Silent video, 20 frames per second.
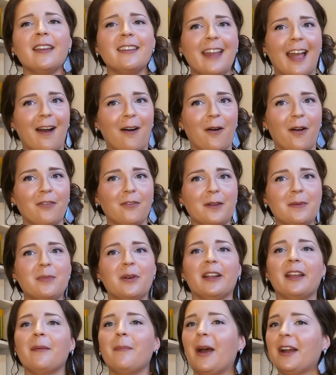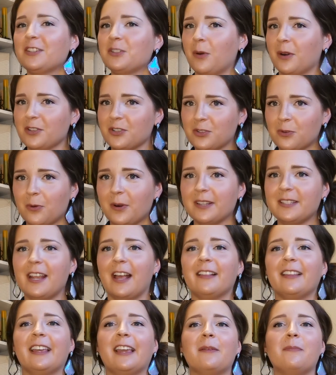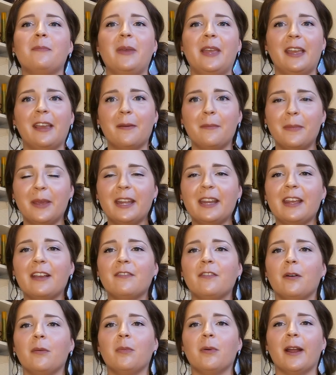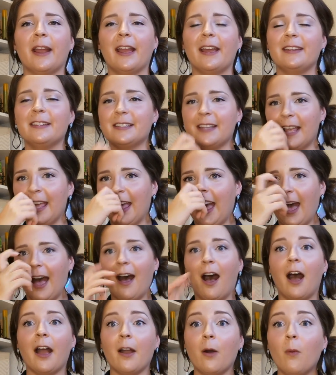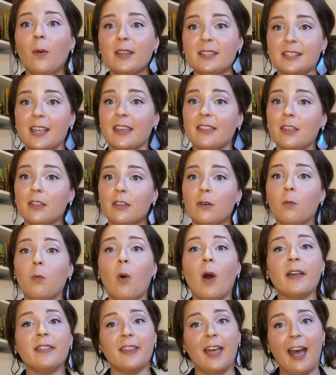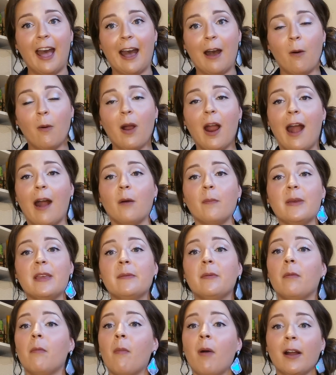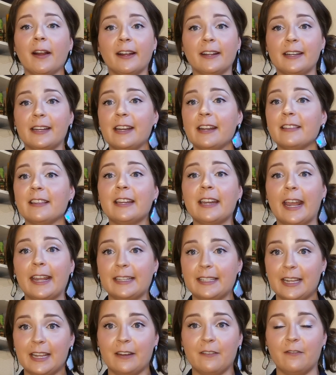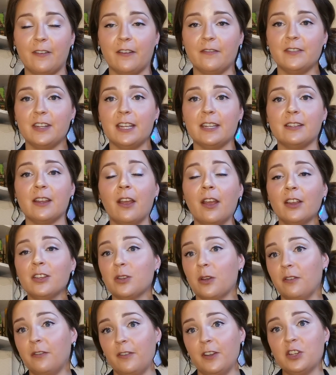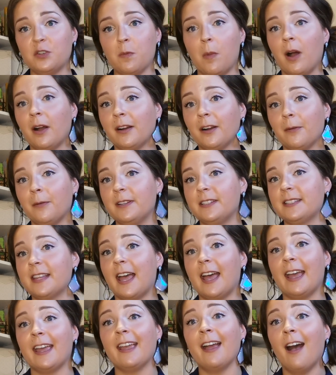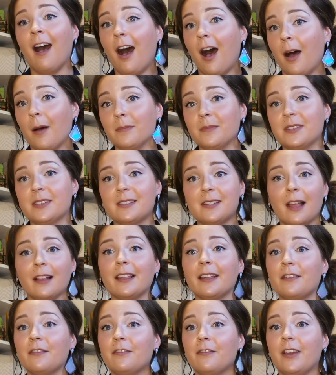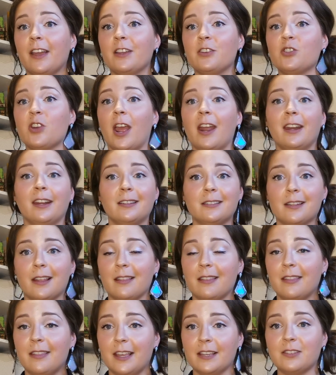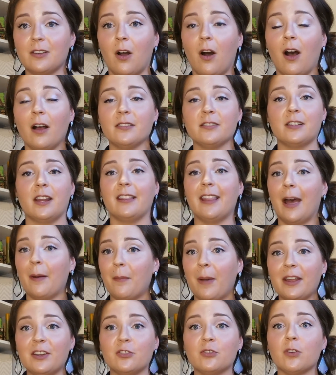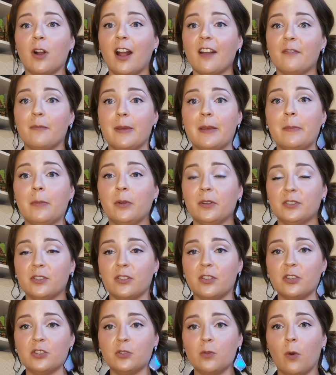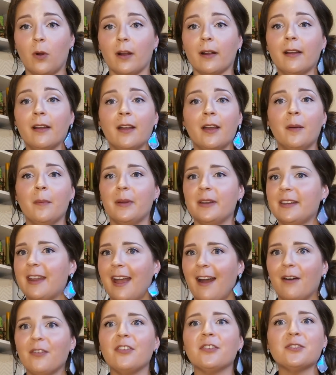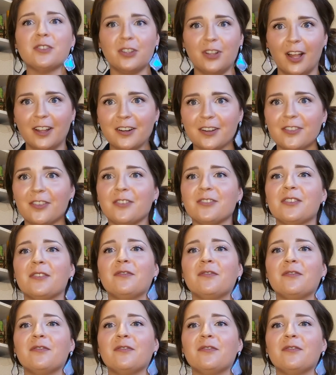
Now, if we bring it back to our storytelling and being a meaningful brand, uh, I always say that the what and the how are how people marketed in the 1950s. So a fishmonger would say, I'm selling fish and it's this cost, and that might drive people into the store. But now there's clutter, there's